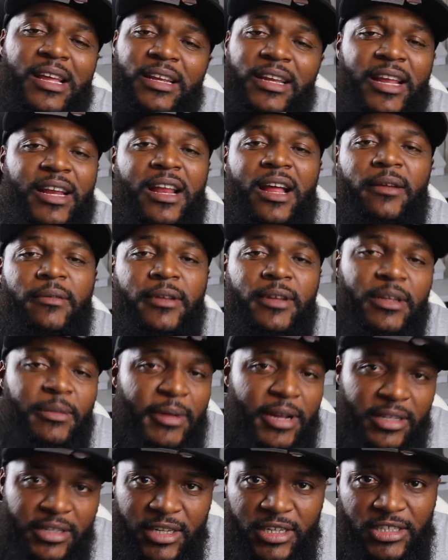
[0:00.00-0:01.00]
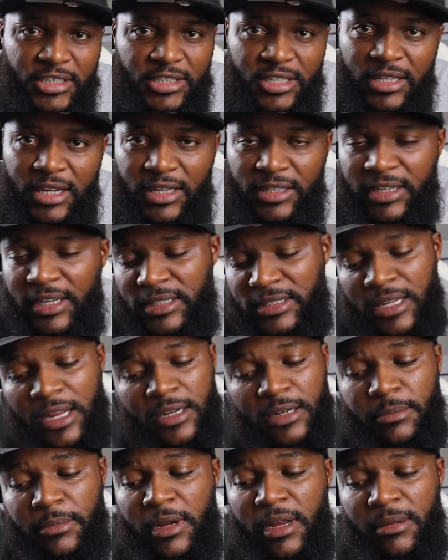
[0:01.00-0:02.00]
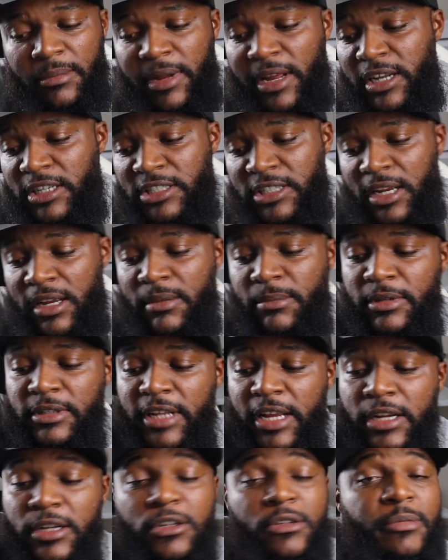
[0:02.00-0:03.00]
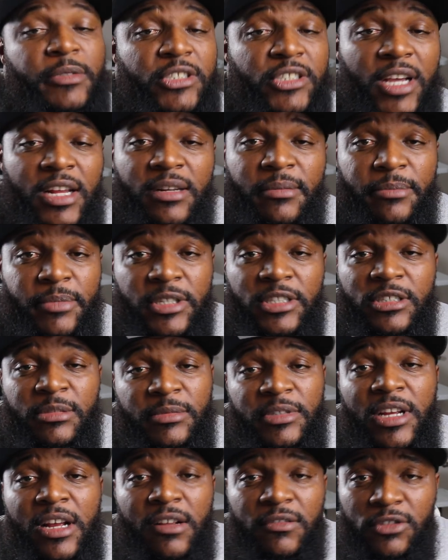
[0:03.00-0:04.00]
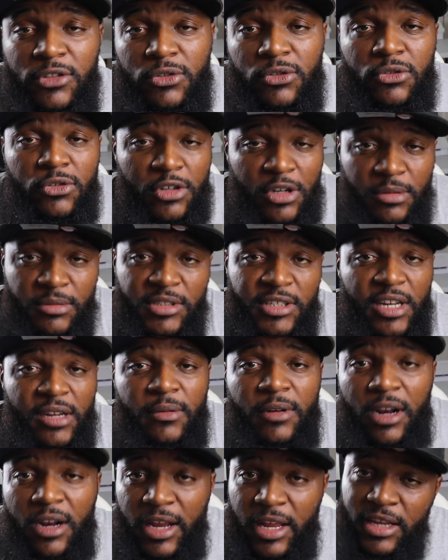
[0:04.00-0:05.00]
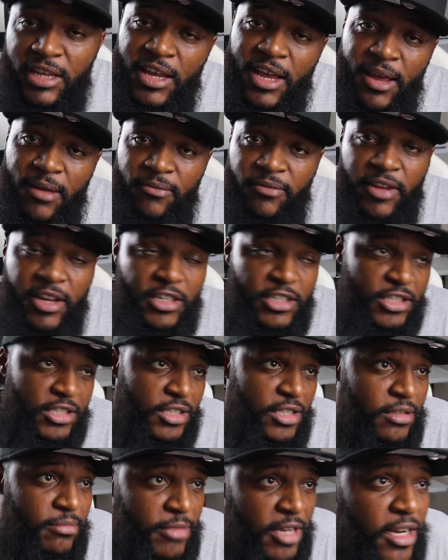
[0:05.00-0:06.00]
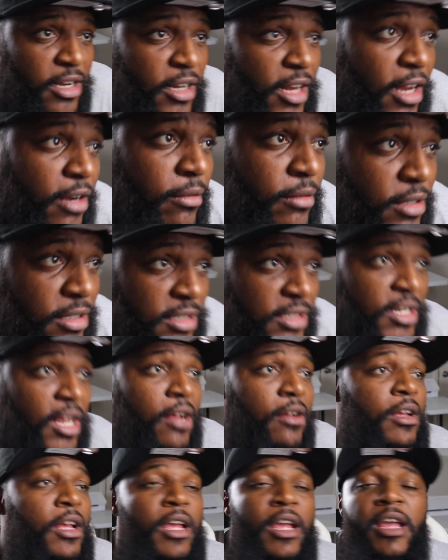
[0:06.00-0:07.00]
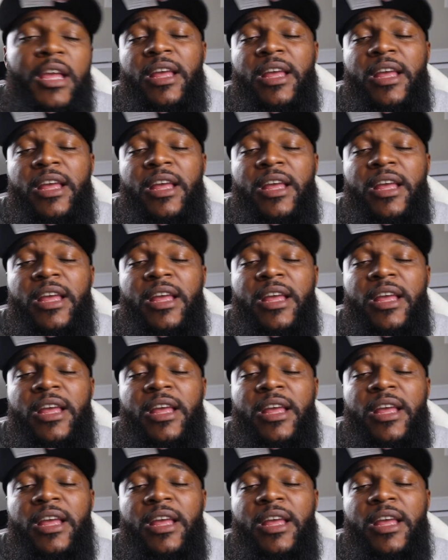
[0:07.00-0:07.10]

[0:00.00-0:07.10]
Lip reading: They not really about that shit like they talk about Madchild. But they do be trying to piss me off, too. You know what I'm saying? With all that cat face shit, man. Like, real talk.